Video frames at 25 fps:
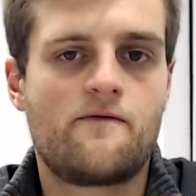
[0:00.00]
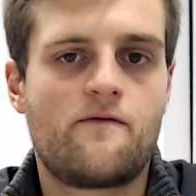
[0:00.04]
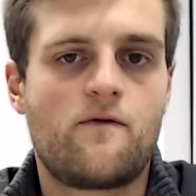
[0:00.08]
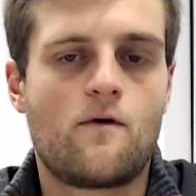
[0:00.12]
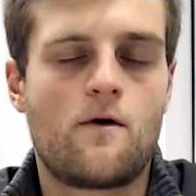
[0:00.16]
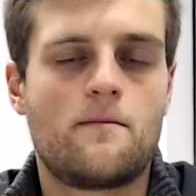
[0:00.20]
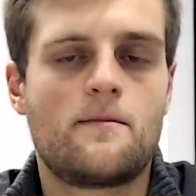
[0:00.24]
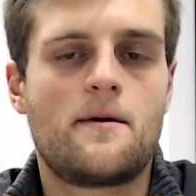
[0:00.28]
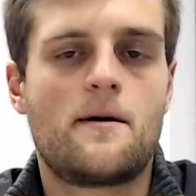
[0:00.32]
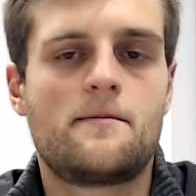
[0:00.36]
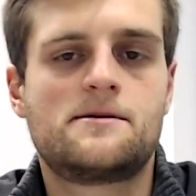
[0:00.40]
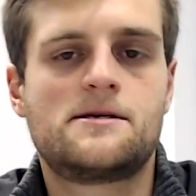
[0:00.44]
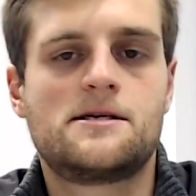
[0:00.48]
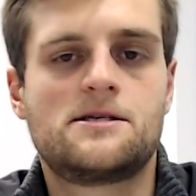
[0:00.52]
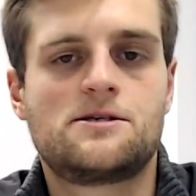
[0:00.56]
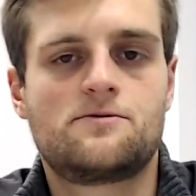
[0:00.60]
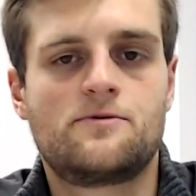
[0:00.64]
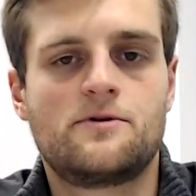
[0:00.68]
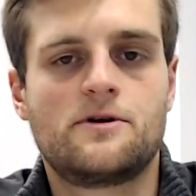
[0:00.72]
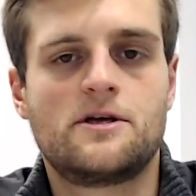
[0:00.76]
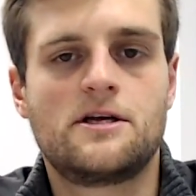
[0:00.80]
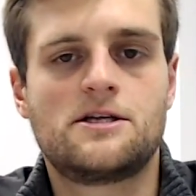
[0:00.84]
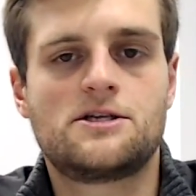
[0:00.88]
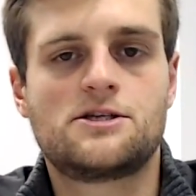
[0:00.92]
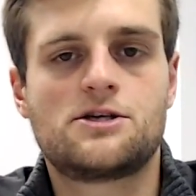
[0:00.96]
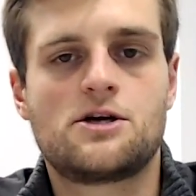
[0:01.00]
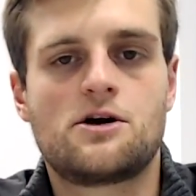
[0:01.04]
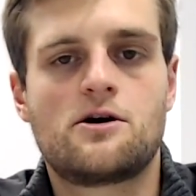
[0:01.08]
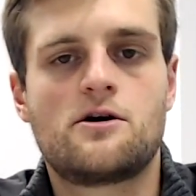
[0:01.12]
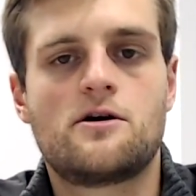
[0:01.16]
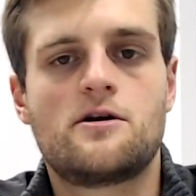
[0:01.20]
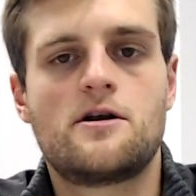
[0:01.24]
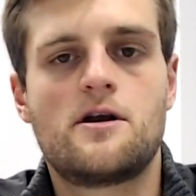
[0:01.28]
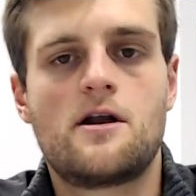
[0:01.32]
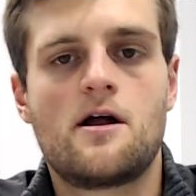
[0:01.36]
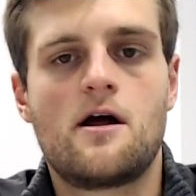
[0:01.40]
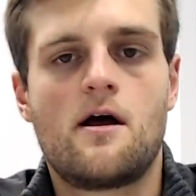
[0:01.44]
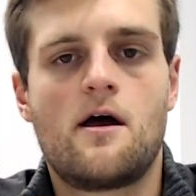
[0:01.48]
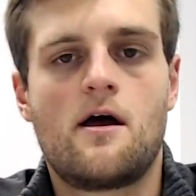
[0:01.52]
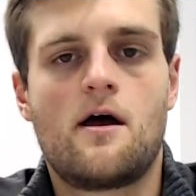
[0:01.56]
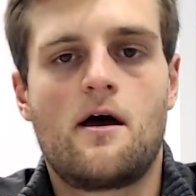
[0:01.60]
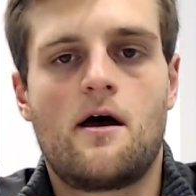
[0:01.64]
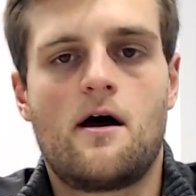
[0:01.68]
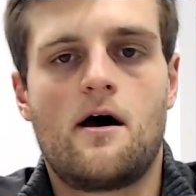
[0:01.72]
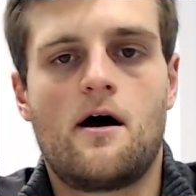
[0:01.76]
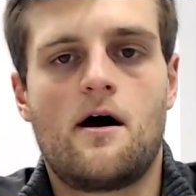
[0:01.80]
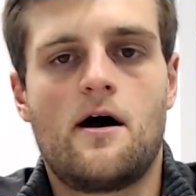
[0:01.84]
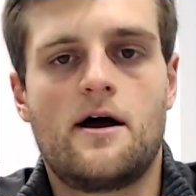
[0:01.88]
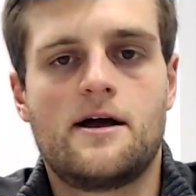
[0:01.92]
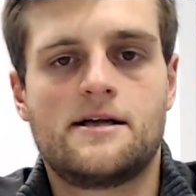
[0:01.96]
Formlabs has really turned
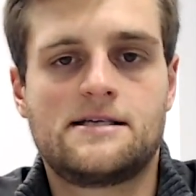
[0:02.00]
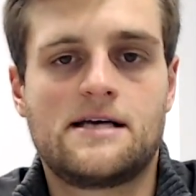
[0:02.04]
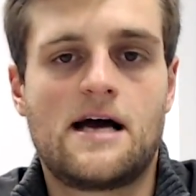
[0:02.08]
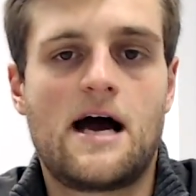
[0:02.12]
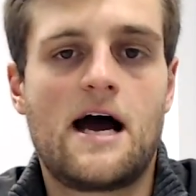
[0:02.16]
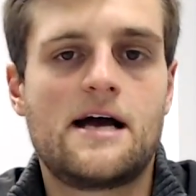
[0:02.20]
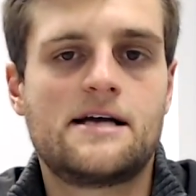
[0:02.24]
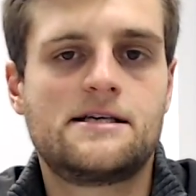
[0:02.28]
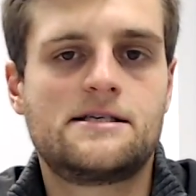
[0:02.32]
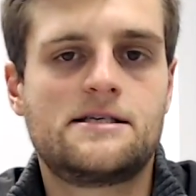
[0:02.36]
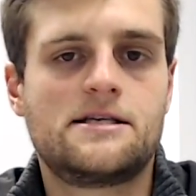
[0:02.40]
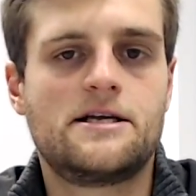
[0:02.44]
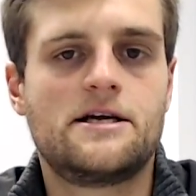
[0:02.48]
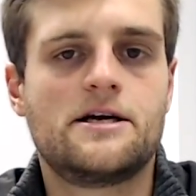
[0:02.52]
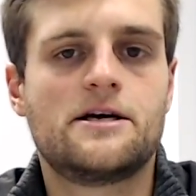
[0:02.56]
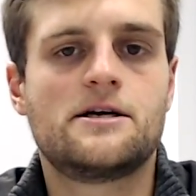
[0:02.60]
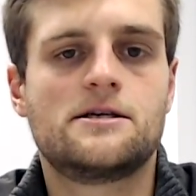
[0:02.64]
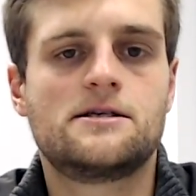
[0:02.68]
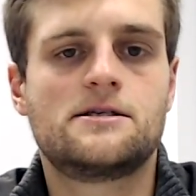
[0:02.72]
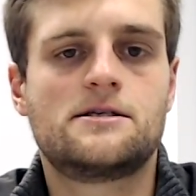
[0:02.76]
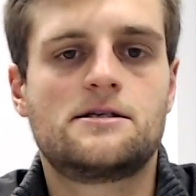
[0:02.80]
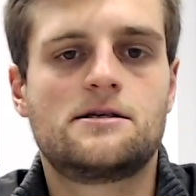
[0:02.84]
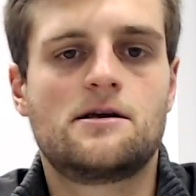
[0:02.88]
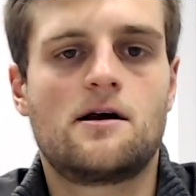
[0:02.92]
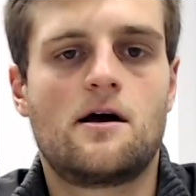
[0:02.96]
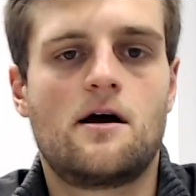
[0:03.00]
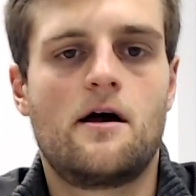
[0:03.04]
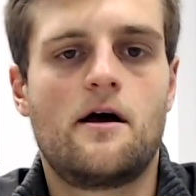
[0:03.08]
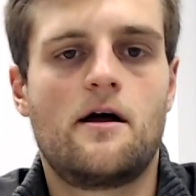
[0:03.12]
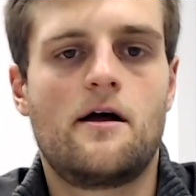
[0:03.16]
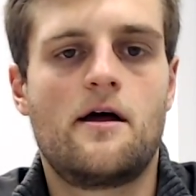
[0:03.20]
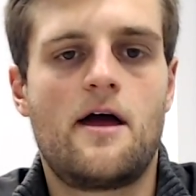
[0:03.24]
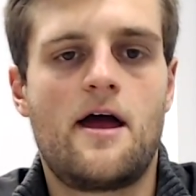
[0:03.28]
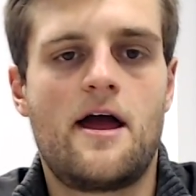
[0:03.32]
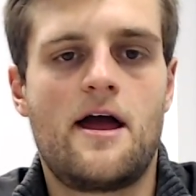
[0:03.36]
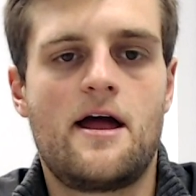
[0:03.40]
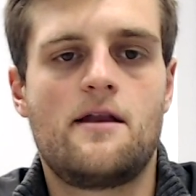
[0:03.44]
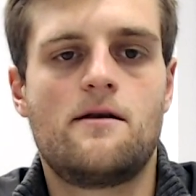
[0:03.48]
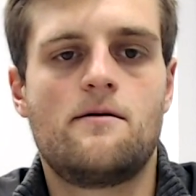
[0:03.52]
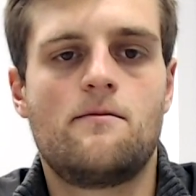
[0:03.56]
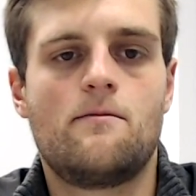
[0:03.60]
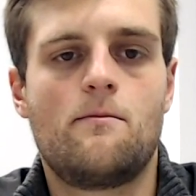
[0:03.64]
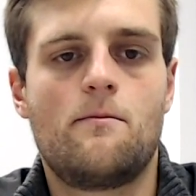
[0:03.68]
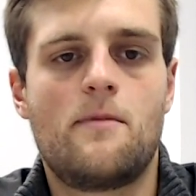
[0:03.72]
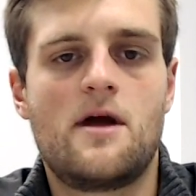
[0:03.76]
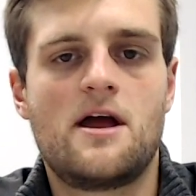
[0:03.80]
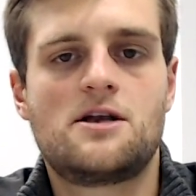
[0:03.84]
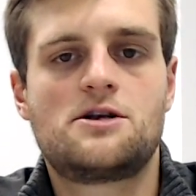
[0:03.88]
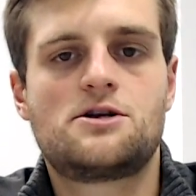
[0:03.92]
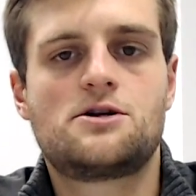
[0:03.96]
uh, its eyes and ears uh, and
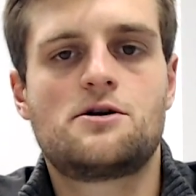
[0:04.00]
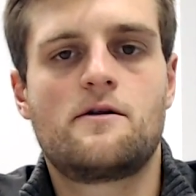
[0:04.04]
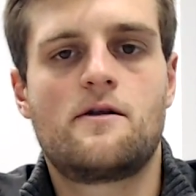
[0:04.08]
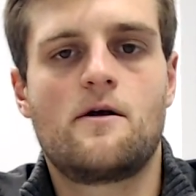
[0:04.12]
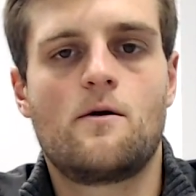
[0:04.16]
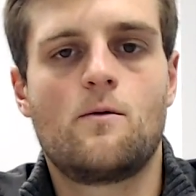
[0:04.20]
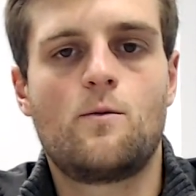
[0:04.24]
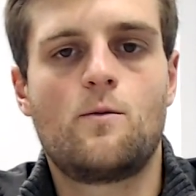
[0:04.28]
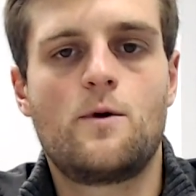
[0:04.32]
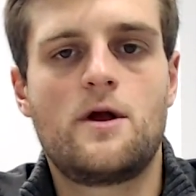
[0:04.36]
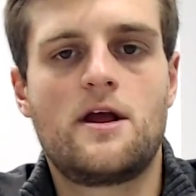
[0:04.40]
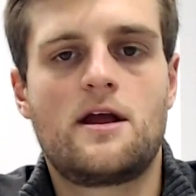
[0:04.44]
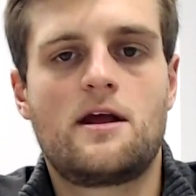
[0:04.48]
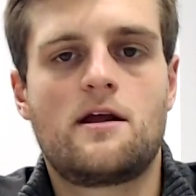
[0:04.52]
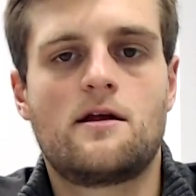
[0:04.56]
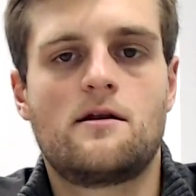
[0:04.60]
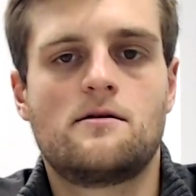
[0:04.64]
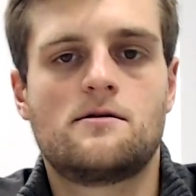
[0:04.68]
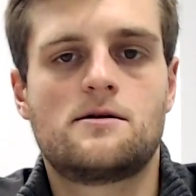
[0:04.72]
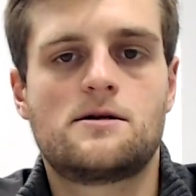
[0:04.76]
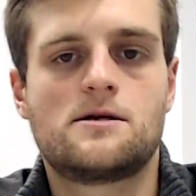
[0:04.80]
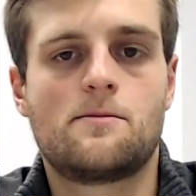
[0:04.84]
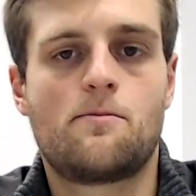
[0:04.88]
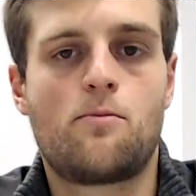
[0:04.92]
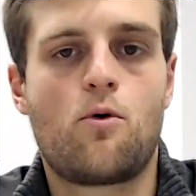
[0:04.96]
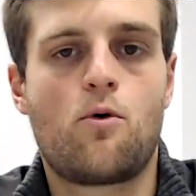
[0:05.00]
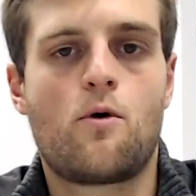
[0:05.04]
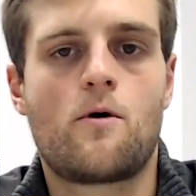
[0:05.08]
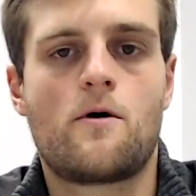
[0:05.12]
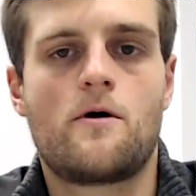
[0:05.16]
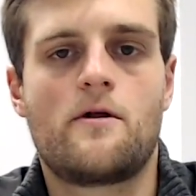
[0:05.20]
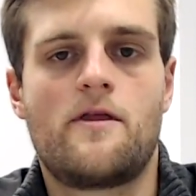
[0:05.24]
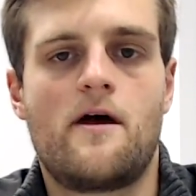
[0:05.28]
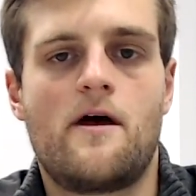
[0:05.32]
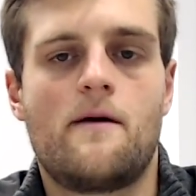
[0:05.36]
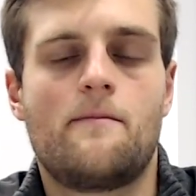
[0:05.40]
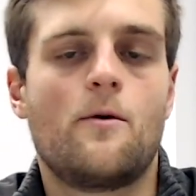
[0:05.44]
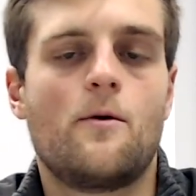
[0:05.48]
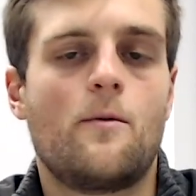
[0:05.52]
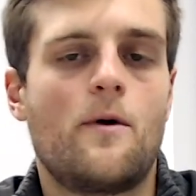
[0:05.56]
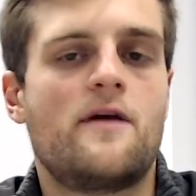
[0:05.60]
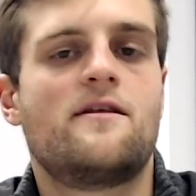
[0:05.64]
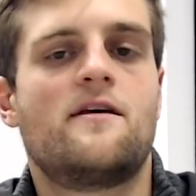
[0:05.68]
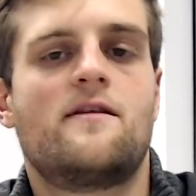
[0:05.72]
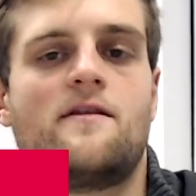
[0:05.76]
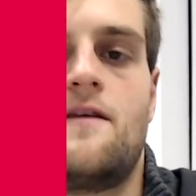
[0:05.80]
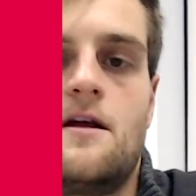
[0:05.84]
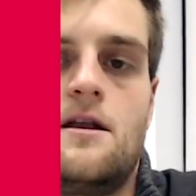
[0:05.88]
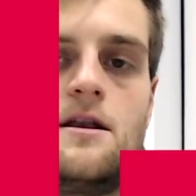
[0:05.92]
made sure that we can support them the way that they